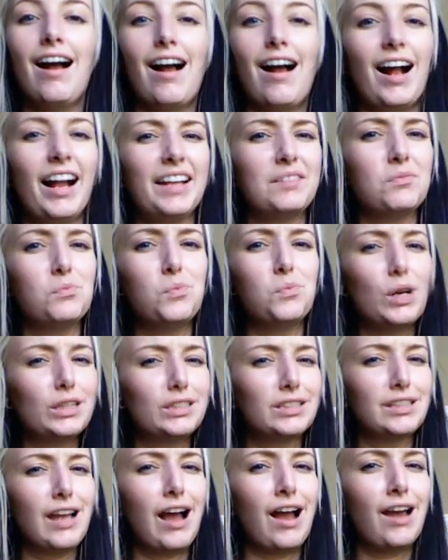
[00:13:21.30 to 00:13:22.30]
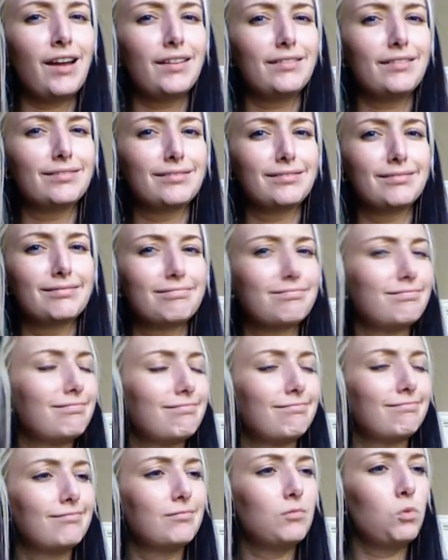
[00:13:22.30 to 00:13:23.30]
I was not
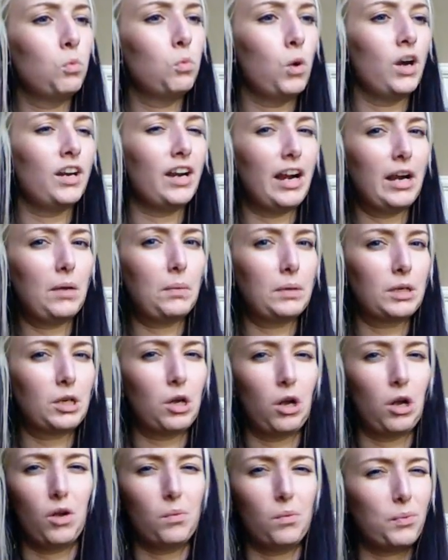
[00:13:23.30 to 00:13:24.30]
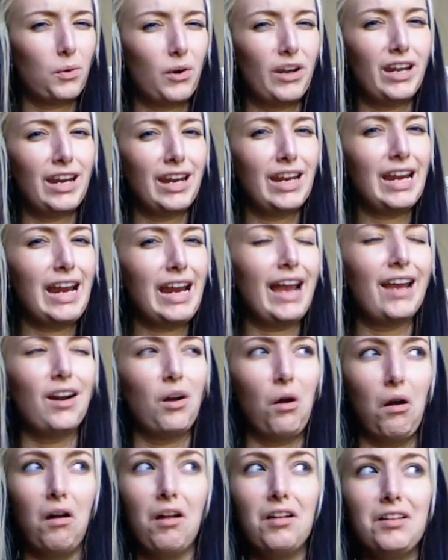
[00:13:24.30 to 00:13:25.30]
what I would call pretty at
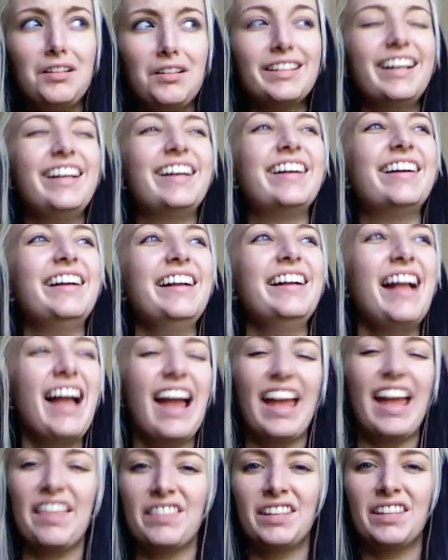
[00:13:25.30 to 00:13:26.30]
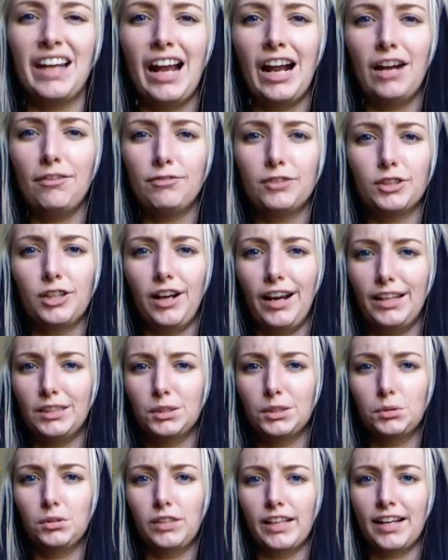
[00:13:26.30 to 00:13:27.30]
all. And then after high
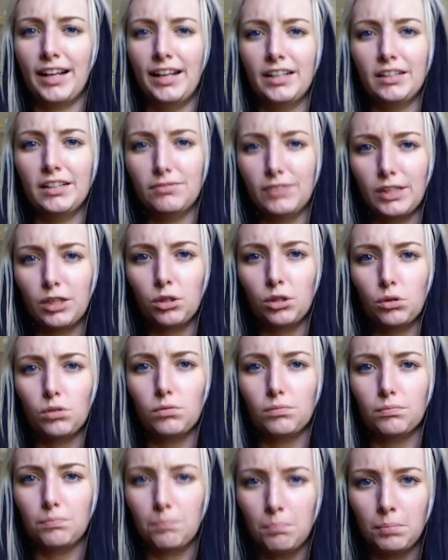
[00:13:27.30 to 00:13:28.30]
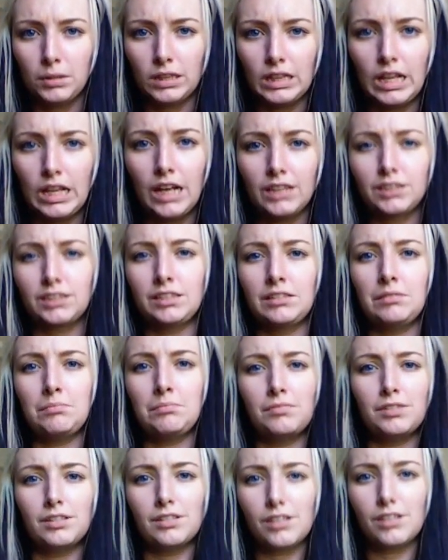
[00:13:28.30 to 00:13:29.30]
school, I kind of like
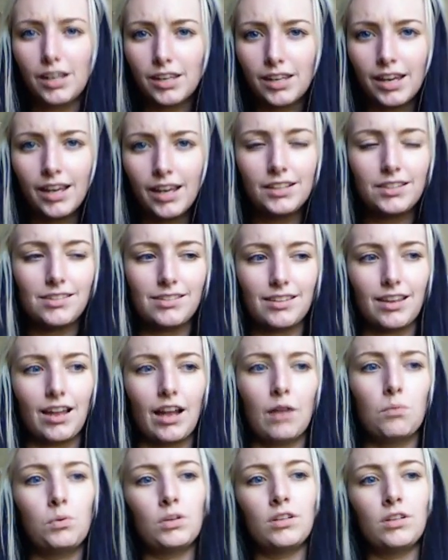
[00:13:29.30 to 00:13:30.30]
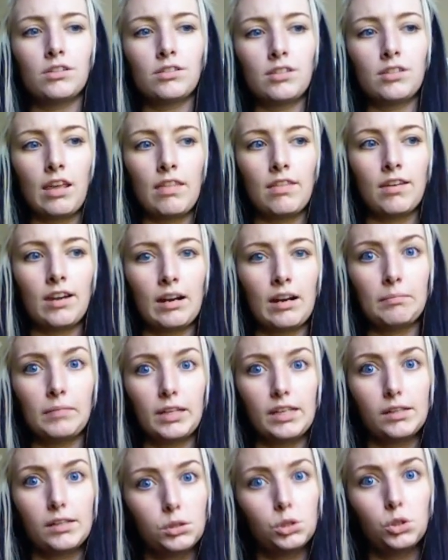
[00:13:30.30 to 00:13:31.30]
blossomed, I guess. Like, I wouldn't say that I'm
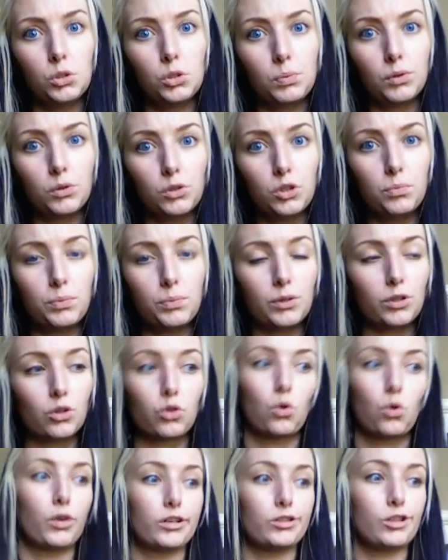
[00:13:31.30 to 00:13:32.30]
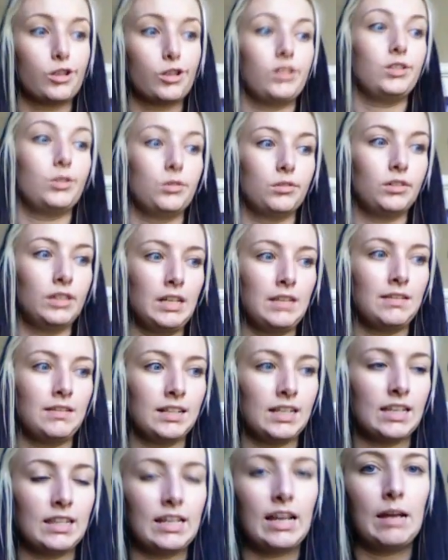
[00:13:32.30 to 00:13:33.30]
like super duper gorgeous or anything
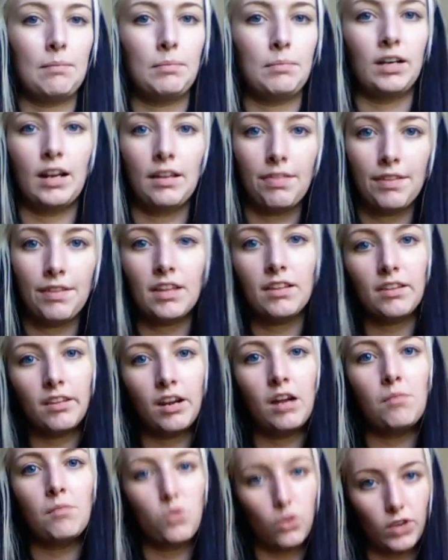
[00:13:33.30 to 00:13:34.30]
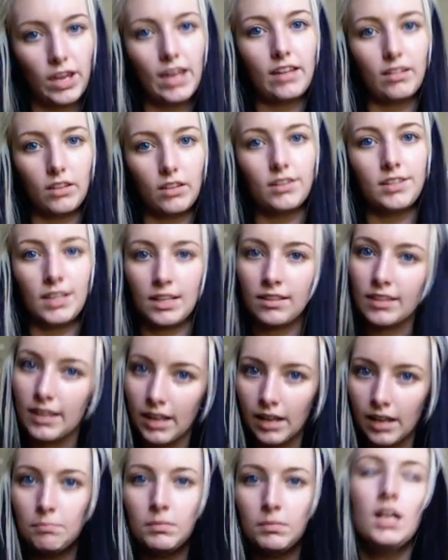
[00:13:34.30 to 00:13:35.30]
like that, but I think that I'm okay looking.
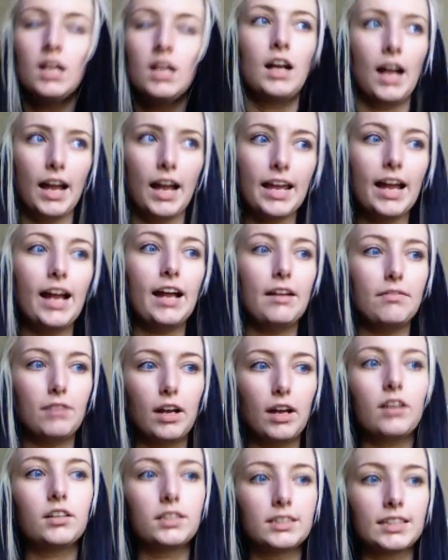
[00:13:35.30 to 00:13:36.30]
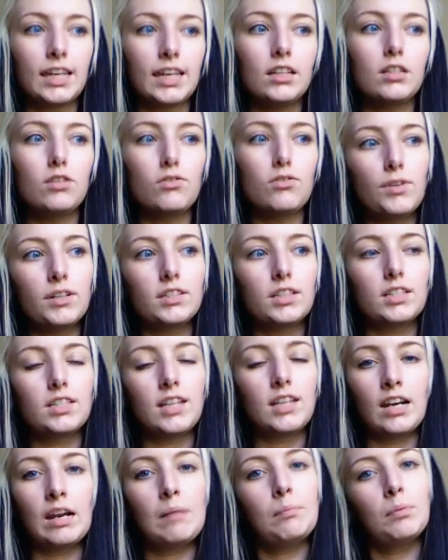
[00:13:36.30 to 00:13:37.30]
Like, I have, on a scale of 1 to
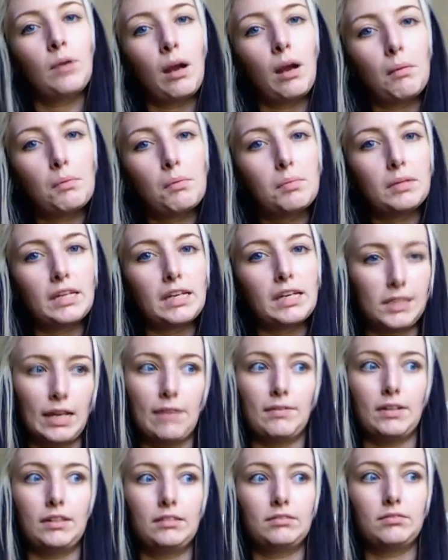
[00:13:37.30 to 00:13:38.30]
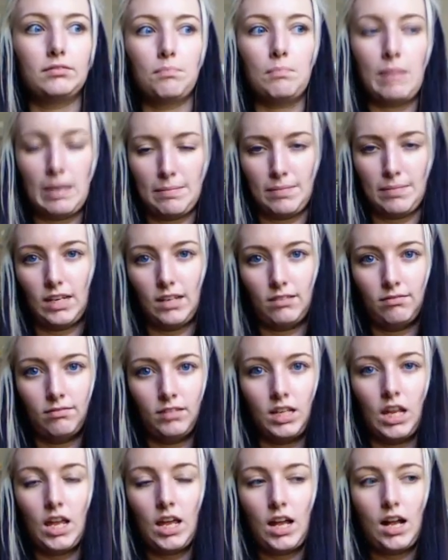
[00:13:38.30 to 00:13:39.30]
10, I'm probably a 7, maybe.
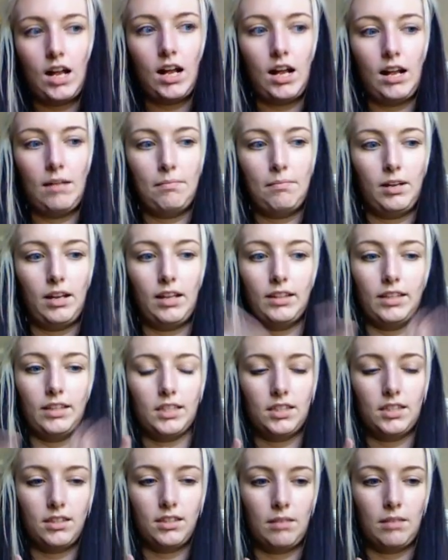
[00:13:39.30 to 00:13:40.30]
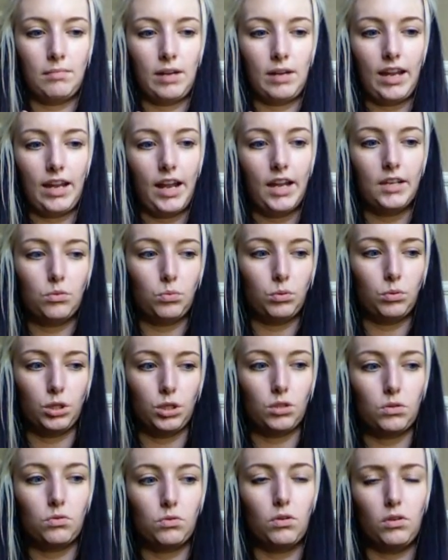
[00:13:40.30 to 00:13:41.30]
At least in my eyes, which
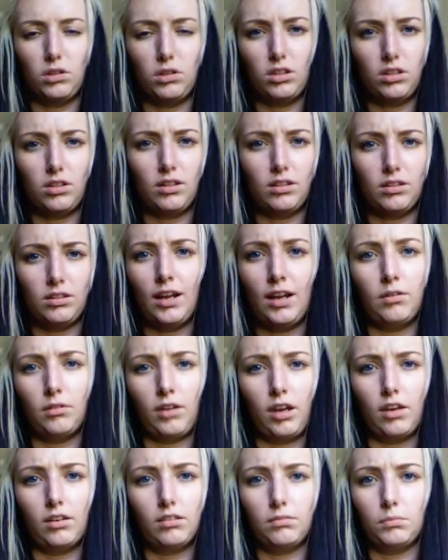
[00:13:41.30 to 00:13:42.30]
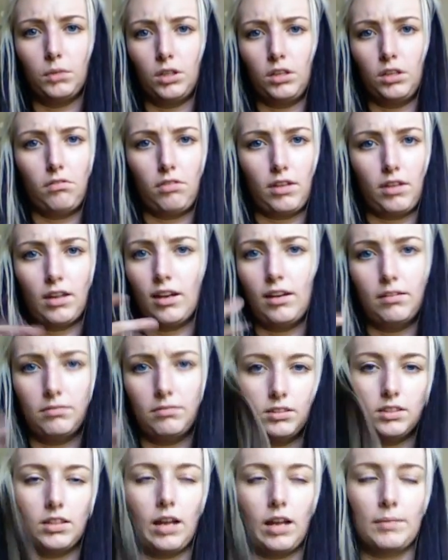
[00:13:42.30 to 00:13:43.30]
is, I don't care what you think.
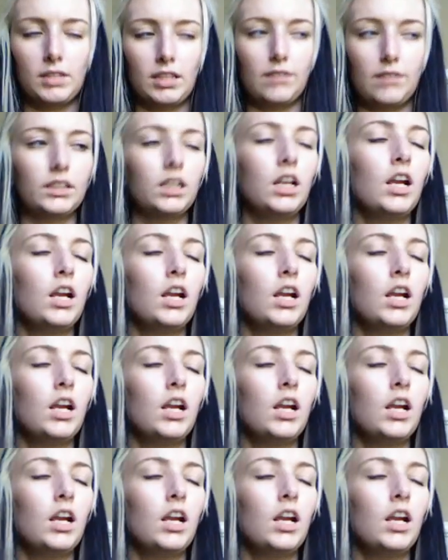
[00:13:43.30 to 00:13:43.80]
I'm a 7.